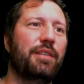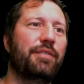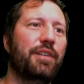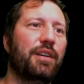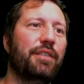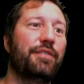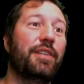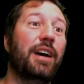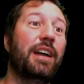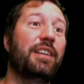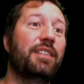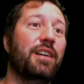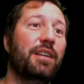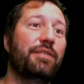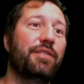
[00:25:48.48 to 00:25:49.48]
a
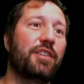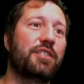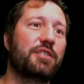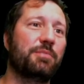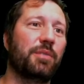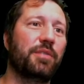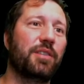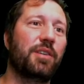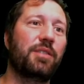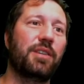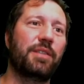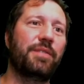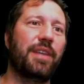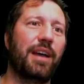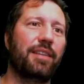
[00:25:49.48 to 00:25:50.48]
verified non fungible
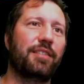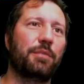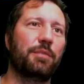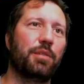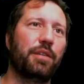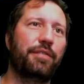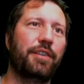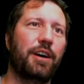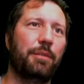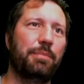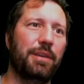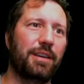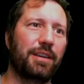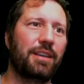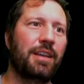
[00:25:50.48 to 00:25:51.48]
token as their profile
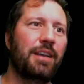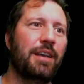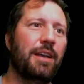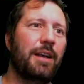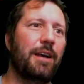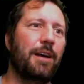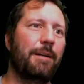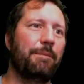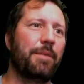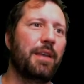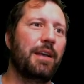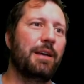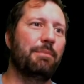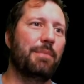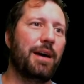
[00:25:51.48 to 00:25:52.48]
pic. Um,
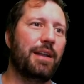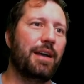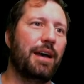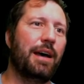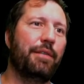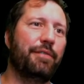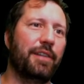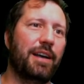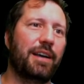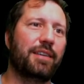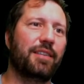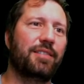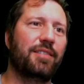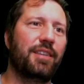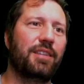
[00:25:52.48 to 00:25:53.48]
Athlak, Aflak,
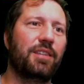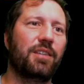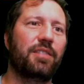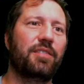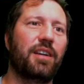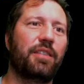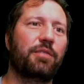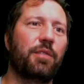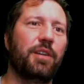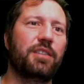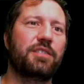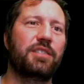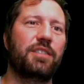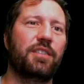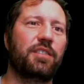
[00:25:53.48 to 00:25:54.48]
a senior software
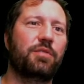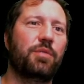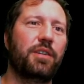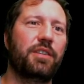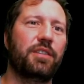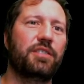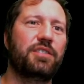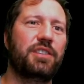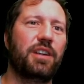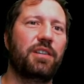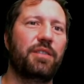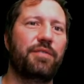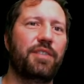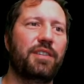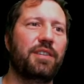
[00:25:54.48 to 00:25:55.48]
engineer at Twitter,
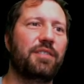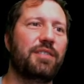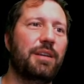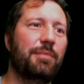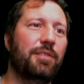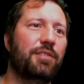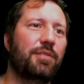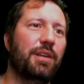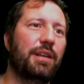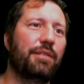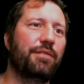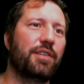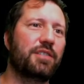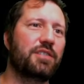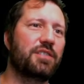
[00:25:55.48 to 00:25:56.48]
shared a video demonstrating
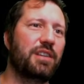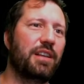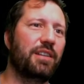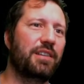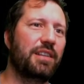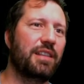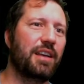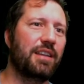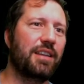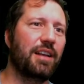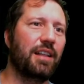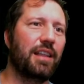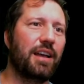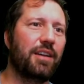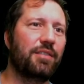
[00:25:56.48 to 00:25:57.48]
functionality that
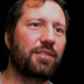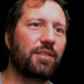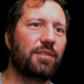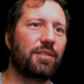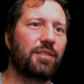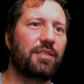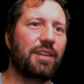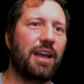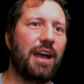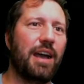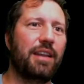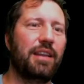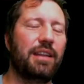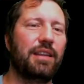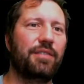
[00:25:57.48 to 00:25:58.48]
allows users to
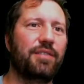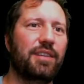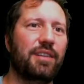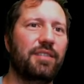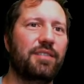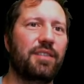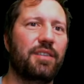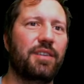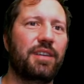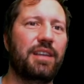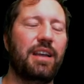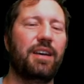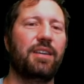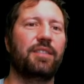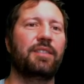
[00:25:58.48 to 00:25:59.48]
add NFTs to their
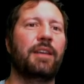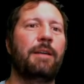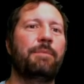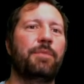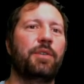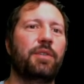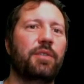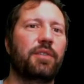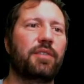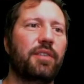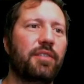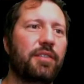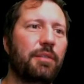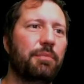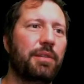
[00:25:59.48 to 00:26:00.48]
accounts. Users
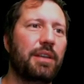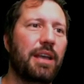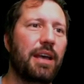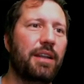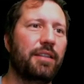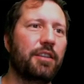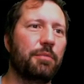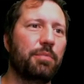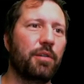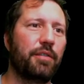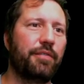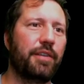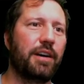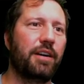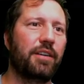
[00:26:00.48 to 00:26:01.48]
can simply edit their
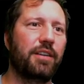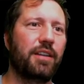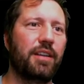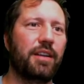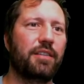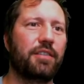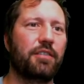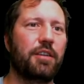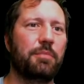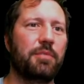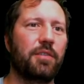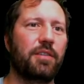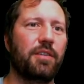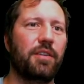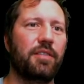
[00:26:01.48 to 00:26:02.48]
profile, connect a
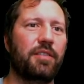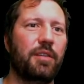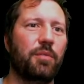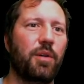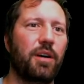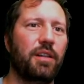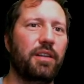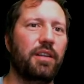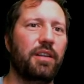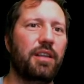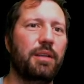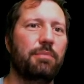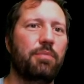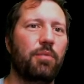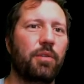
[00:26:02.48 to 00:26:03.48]
cryptocurrency wallet, and
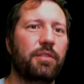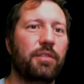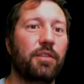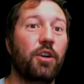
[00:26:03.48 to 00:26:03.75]
import their